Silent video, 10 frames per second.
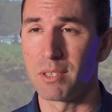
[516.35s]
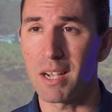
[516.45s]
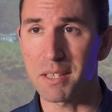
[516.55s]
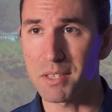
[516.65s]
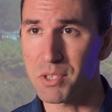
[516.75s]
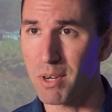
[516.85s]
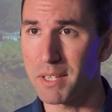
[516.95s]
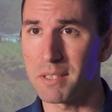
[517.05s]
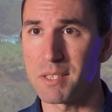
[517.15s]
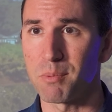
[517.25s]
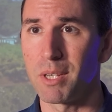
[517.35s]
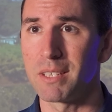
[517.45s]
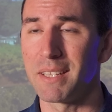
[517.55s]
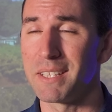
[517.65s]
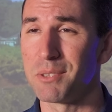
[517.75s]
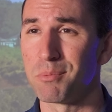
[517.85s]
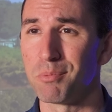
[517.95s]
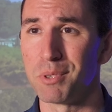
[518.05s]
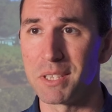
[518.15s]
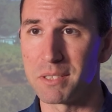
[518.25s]
not going to strike it as well, and you
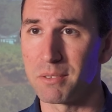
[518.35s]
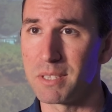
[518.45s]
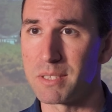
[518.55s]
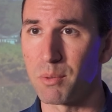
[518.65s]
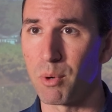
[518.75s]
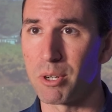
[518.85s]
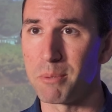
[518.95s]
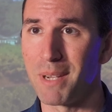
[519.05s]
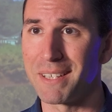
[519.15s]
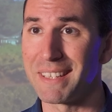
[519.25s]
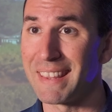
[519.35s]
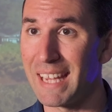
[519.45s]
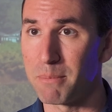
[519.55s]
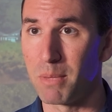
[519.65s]
really don't need to worry about it that